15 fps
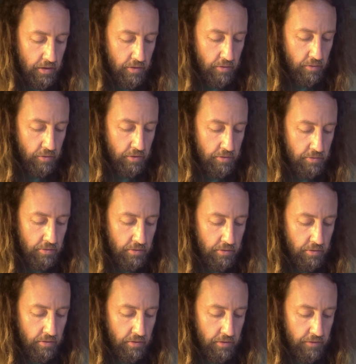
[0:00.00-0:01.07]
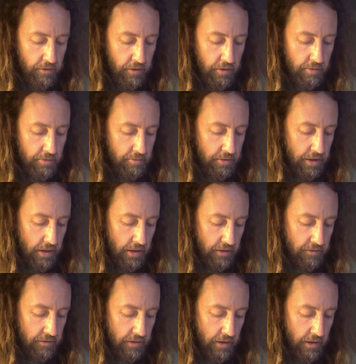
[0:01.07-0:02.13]
1 mole of carbon
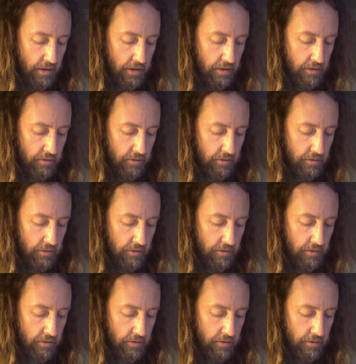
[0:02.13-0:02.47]
monoxide